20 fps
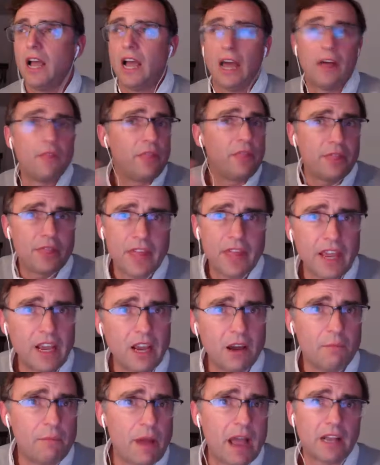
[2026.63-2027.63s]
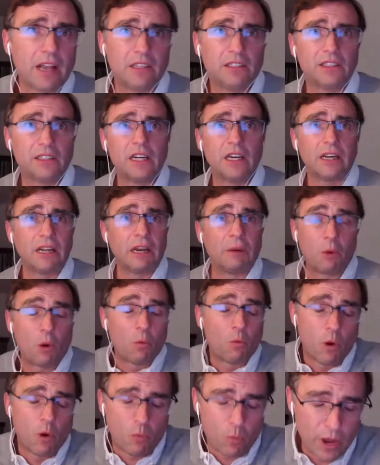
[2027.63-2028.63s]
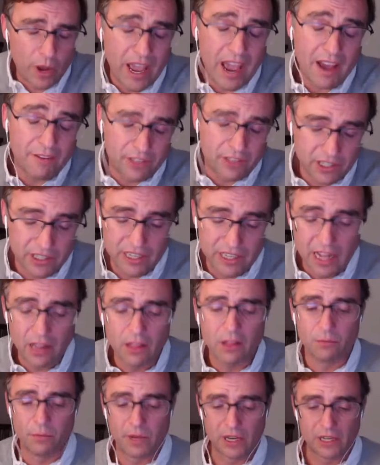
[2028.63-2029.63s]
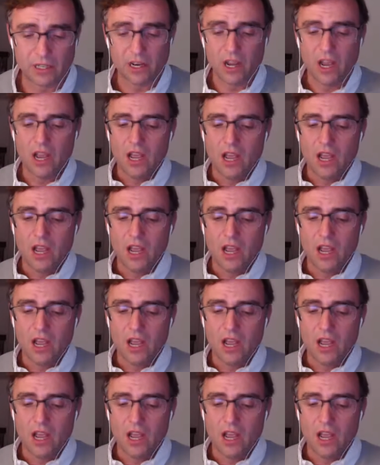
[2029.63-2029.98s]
And they come back and say, and what we have to tell them is,